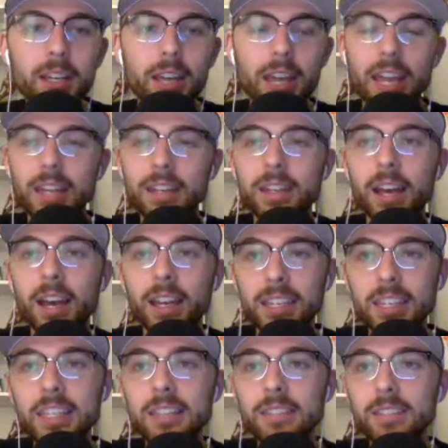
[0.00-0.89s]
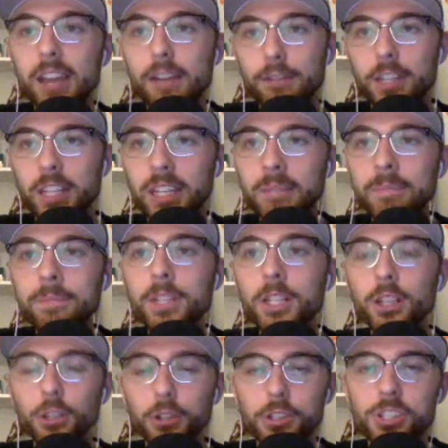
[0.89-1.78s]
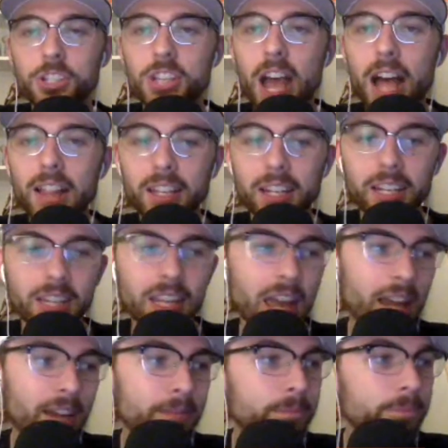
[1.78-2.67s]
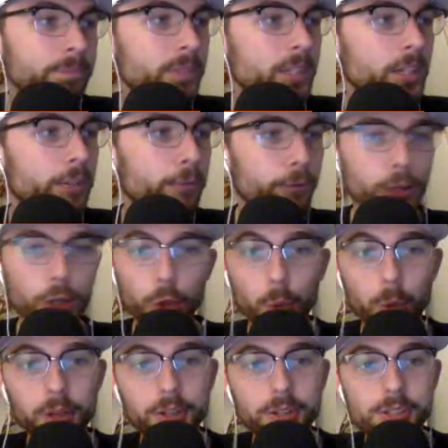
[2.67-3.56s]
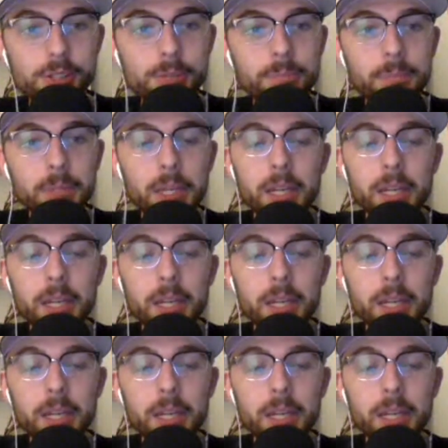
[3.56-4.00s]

And he definitely looked solid again for the Orioles.